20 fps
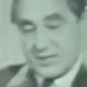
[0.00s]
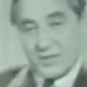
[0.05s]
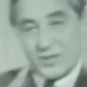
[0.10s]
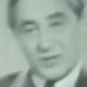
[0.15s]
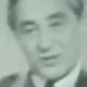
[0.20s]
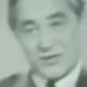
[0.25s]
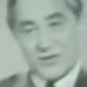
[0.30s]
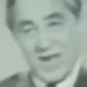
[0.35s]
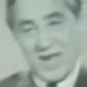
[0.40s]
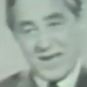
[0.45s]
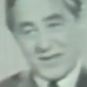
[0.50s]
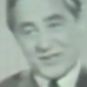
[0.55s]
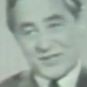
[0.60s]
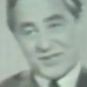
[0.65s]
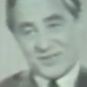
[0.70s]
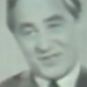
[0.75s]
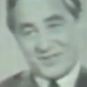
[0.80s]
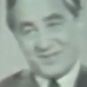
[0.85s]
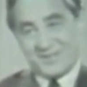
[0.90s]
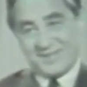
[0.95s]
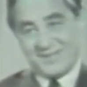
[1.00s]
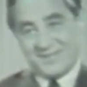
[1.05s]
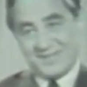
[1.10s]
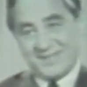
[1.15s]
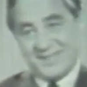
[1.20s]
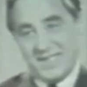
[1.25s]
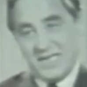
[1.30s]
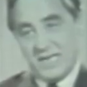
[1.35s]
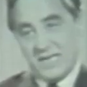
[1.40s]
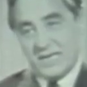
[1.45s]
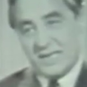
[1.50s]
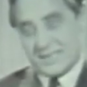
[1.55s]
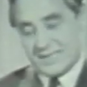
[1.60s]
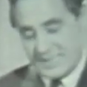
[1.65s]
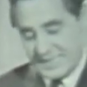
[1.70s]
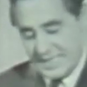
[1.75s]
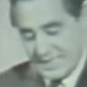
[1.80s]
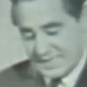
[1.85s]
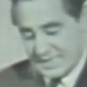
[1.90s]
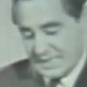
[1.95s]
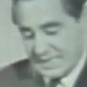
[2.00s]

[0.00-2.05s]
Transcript: a contraction, it's just